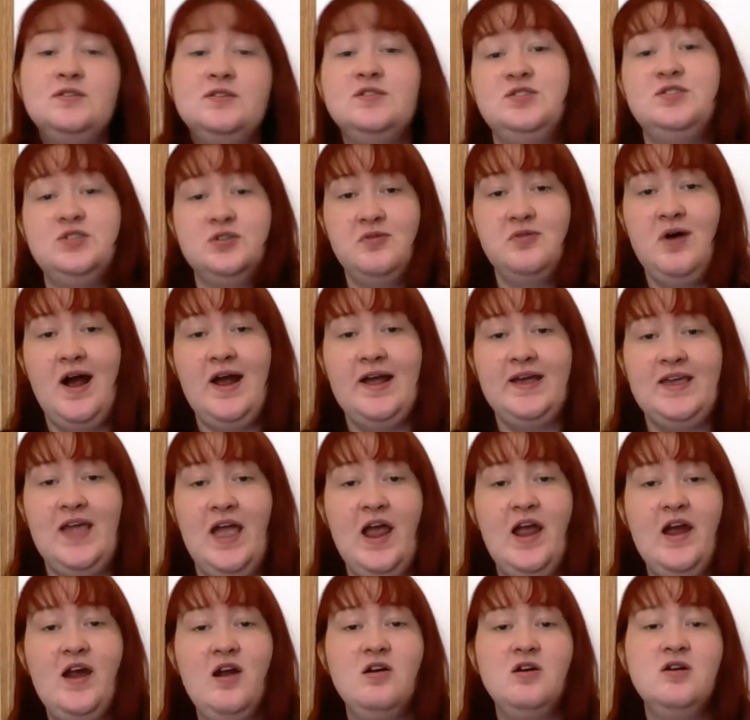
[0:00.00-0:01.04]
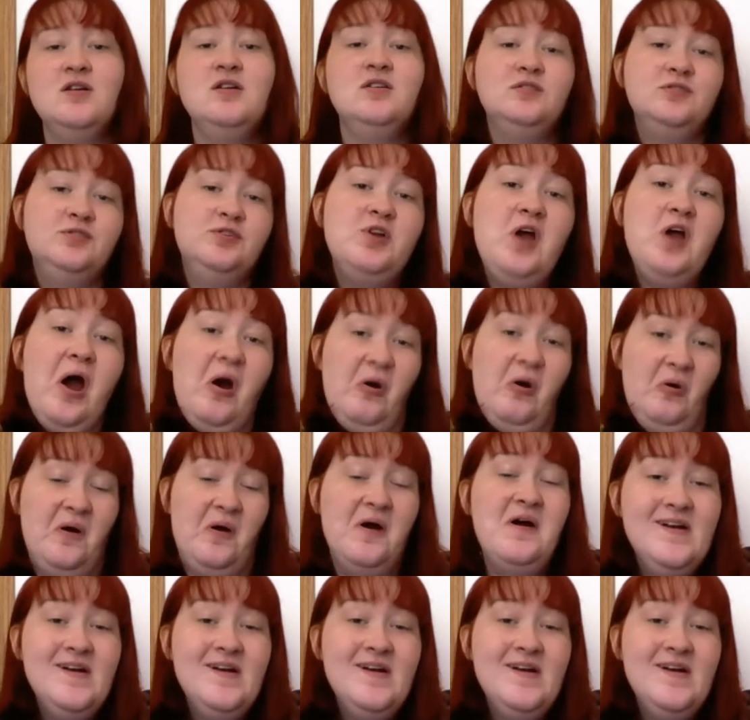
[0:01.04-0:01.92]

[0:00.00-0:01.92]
Do I care? No.